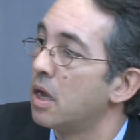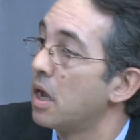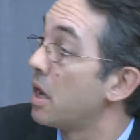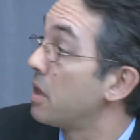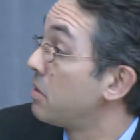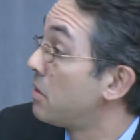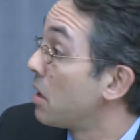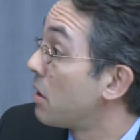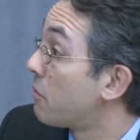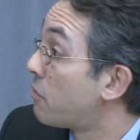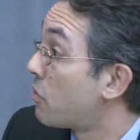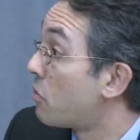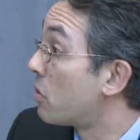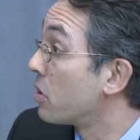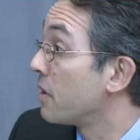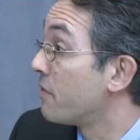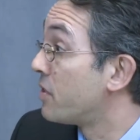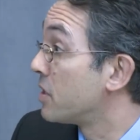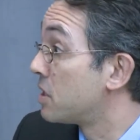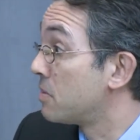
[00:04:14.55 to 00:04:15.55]
and
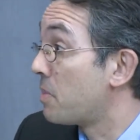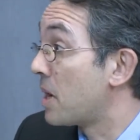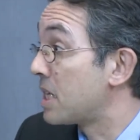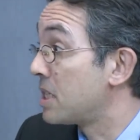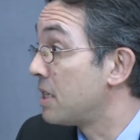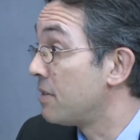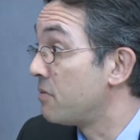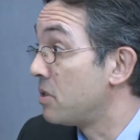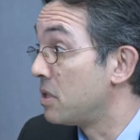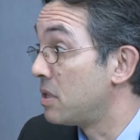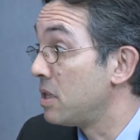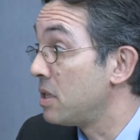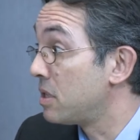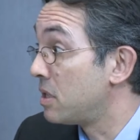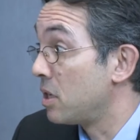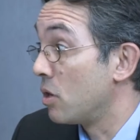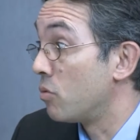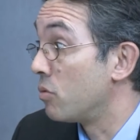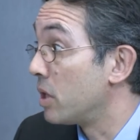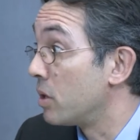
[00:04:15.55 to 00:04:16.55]
therefore, if it's a passive
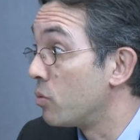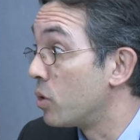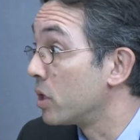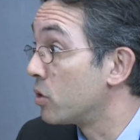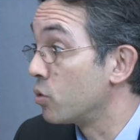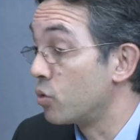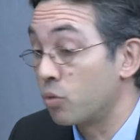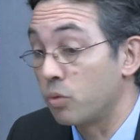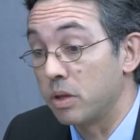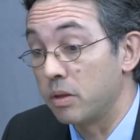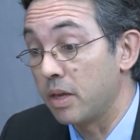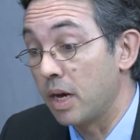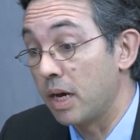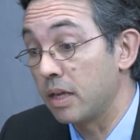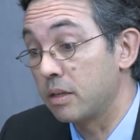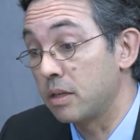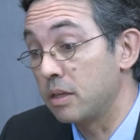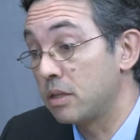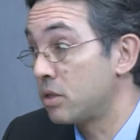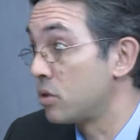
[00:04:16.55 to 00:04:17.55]
disease, the only way to treat
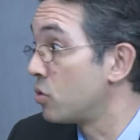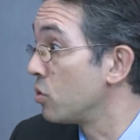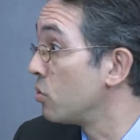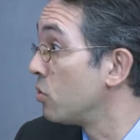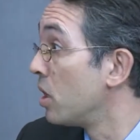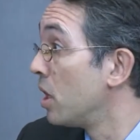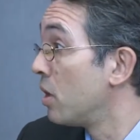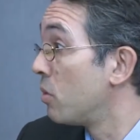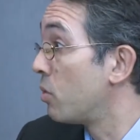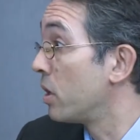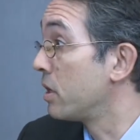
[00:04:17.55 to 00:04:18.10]
that is to,